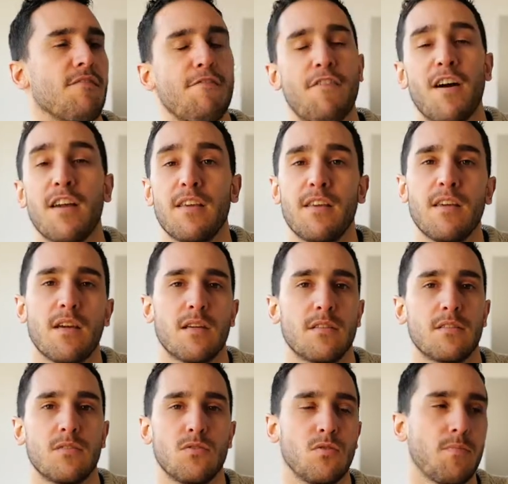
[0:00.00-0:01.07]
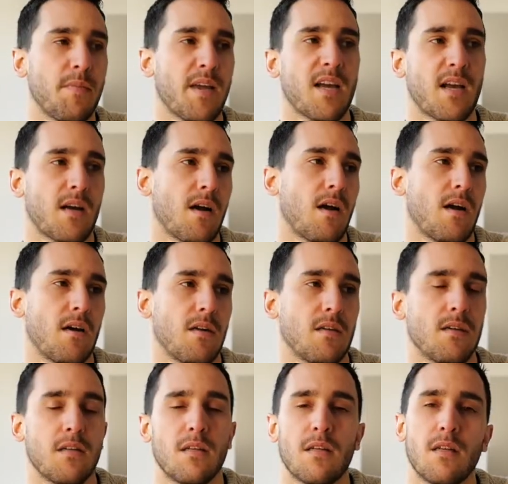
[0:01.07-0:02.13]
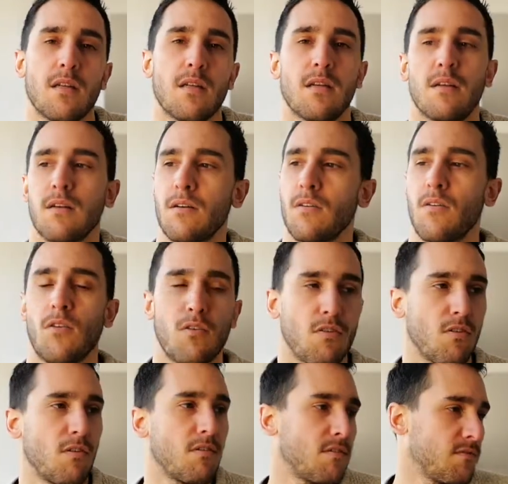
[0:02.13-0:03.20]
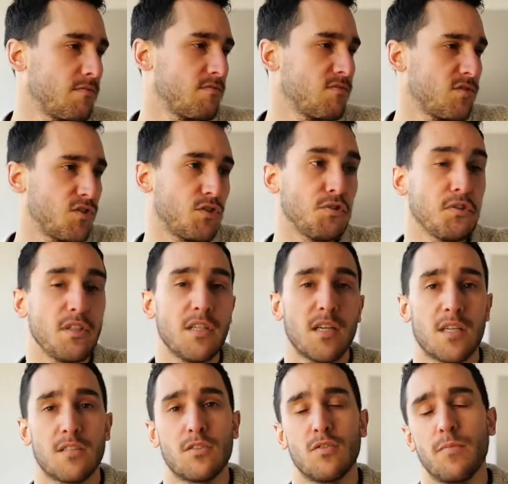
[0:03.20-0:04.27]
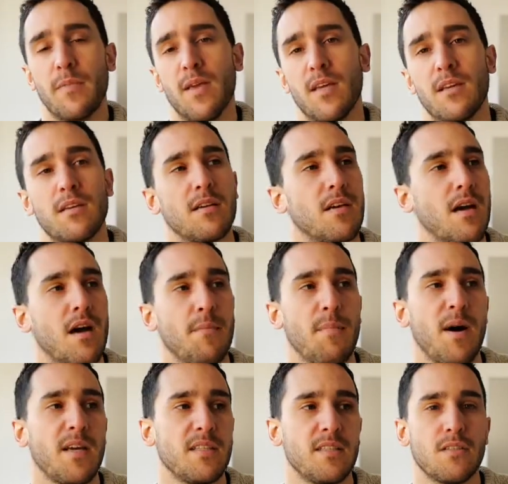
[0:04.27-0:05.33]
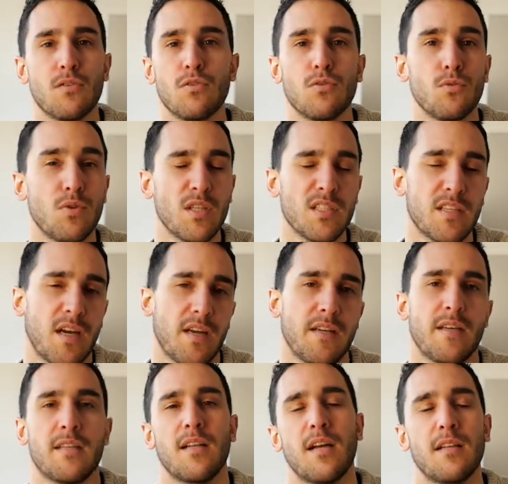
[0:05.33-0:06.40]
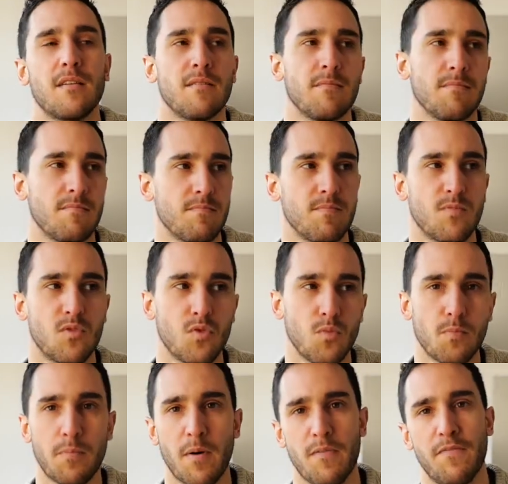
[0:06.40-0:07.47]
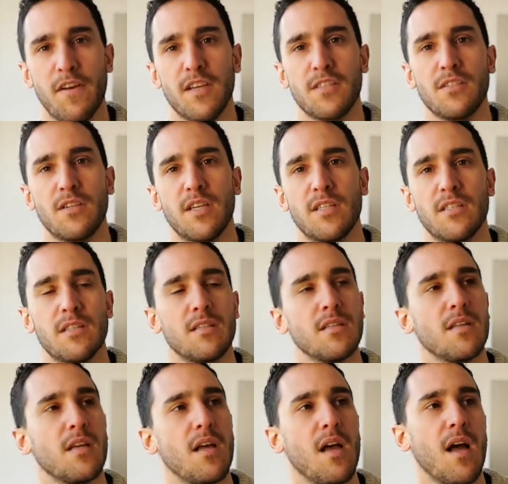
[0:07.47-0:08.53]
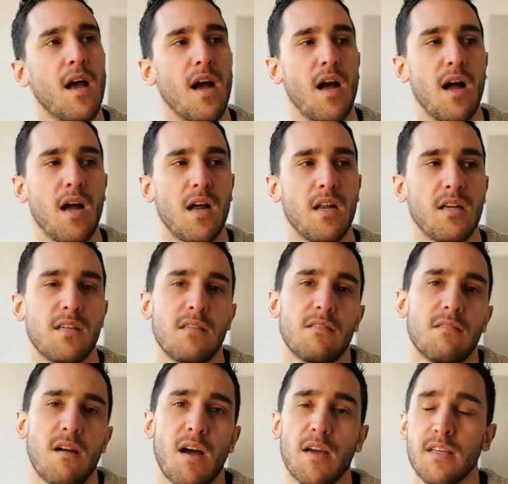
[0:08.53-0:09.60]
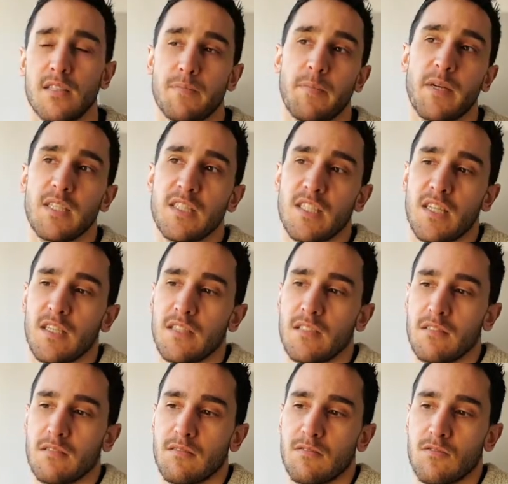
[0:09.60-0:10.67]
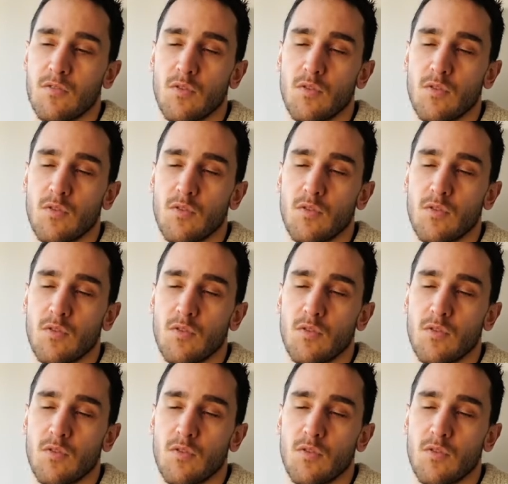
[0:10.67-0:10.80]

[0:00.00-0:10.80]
5 years to make a car, or 2 years to make a bicycle, to design it and to perfectionate it, and I spend just